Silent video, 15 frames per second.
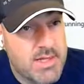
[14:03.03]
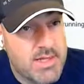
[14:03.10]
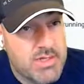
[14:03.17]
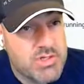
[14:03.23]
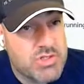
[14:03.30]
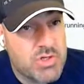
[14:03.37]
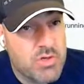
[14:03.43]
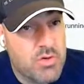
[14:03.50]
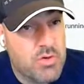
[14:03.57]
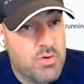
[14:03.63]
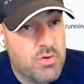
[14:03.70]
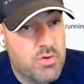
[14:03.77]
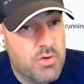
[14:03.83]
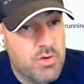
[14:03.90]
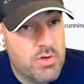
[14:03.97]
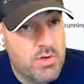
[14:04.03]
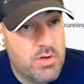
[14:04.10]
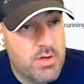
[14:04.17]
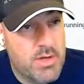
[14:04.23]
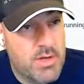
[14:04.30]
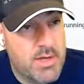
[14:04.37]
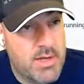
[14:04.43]
So
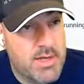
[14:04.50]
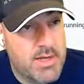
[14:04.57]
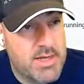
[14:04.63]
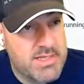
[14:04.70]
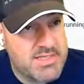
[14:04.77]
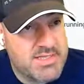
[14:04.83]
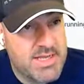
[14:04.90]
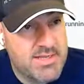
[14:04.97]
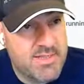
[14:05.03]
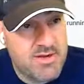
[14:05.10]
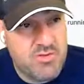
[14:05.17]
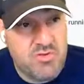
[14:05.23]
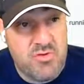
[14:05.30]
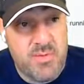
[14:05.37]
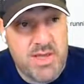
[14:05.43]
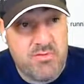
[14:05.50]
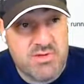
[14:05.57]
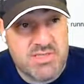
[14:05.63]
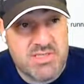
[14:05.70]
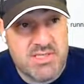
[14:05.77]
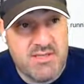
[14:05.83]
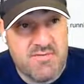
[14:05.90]
it's saying there that you may
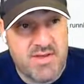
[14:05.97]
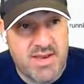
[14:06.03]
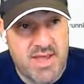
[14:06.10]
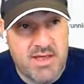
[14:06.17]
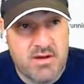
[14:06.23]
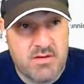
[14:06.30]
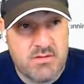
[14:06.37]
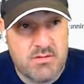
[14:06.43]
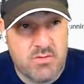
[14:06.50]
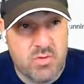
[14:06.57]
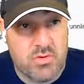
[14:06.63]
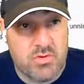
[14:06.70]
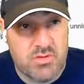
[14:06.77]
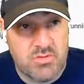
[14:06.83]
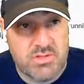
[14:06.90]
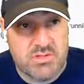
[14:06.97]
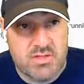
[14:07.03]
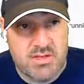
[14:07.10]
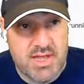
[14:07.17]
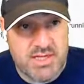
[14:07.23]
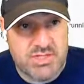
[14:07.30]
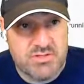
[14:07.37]
receive an error, localhost
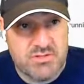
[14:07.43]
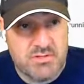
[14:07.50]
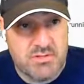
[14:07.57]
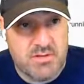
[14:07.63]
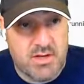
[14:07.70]
connection